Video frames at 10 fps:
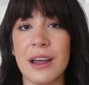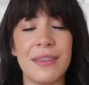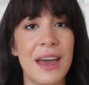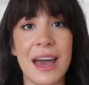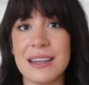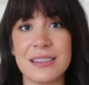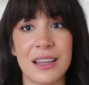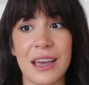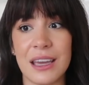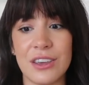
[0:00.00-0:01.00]
And that is
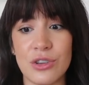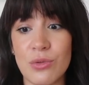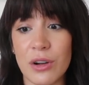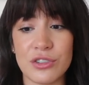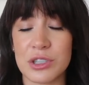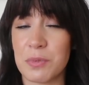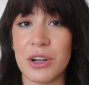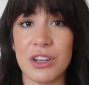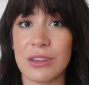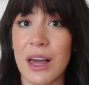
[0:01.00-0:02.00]
like, you are just
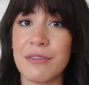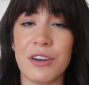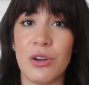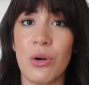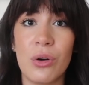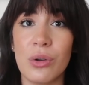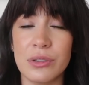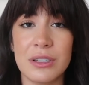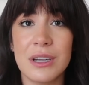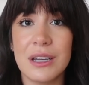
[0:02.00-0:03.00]
putting your life on
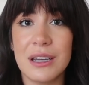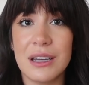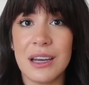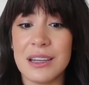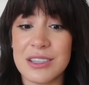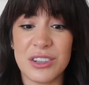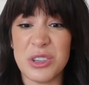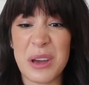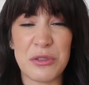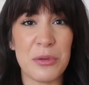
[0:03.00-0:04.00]
hold until
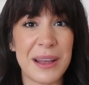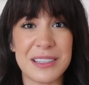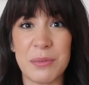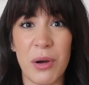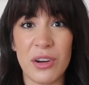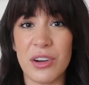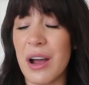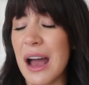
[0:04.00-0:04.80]
you have a romantic partner.